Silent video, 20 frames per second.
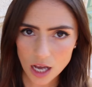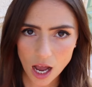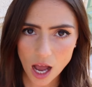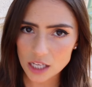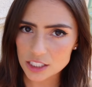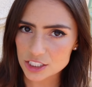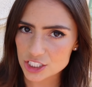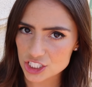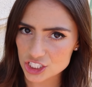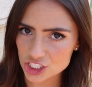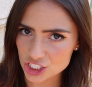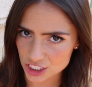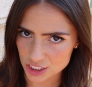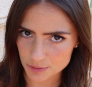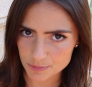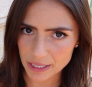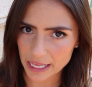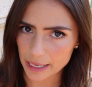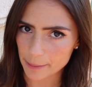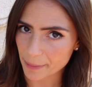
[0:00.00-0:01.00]
Can't
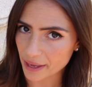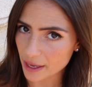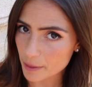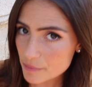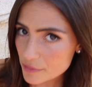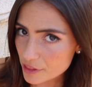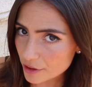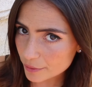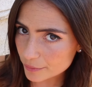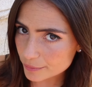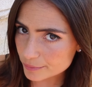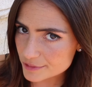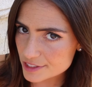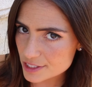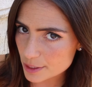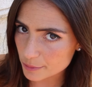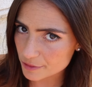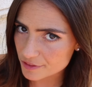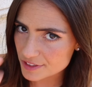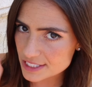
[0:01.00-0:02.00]
just blame him though.
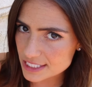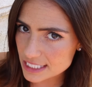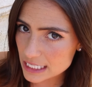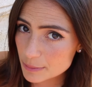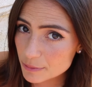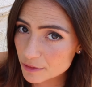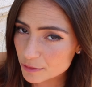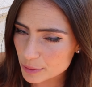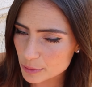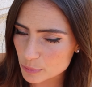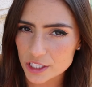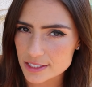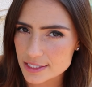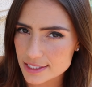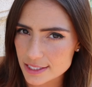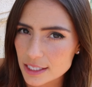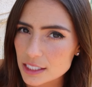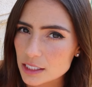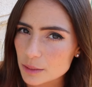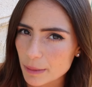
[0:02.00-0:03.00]
Some of his team have been
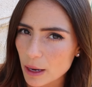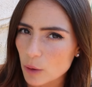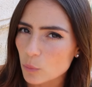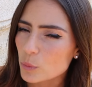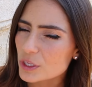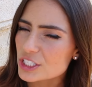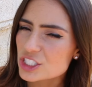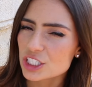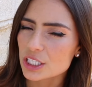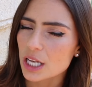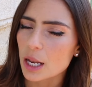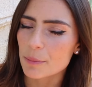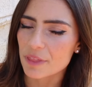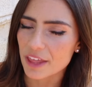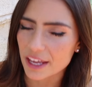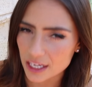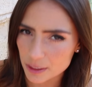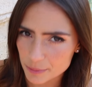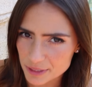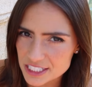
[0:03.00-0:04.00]
concerned about which club
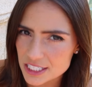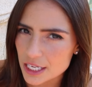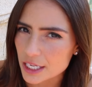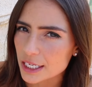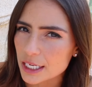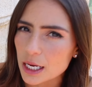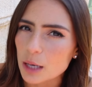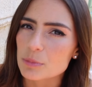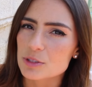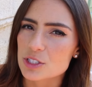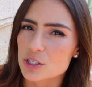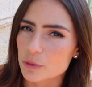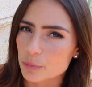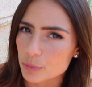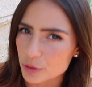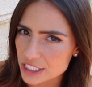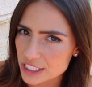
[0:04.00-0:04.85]
they're going to be turning up to at